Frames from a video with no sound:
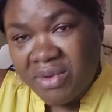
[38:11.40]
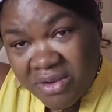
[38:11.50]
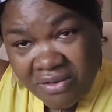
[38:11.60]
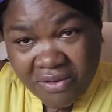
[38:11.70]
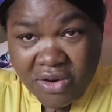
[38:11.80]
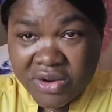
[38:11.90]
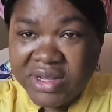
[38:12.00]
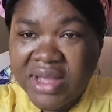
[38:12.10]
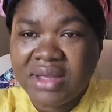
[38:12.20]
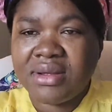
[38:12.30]
for
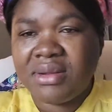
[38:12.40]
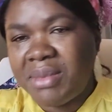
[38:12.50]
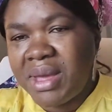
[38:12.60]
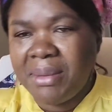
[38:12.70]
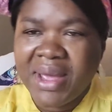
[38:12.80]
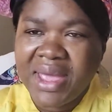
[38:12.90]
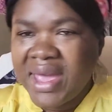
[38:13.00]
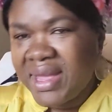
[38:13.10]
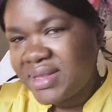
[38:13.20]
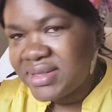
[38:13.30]
me and my
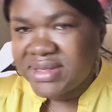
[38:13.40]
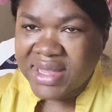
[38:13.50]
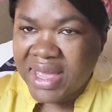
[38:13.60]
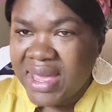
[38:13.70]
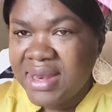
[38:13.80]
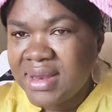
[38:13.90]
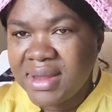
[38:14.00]
ends again.